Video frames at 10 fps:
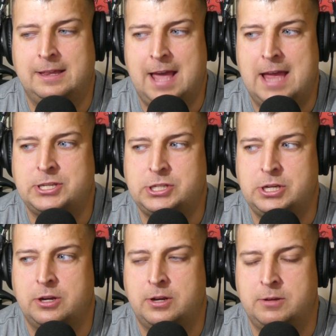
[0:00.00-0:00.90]
last
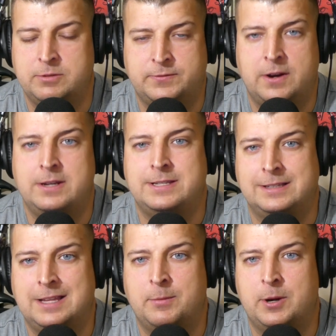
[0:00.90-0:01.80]
year he was very
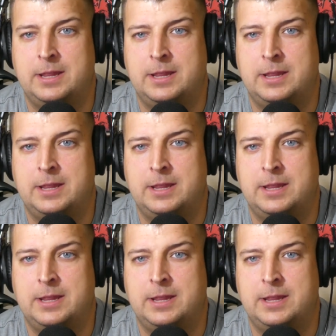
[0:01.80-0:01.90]
deliberate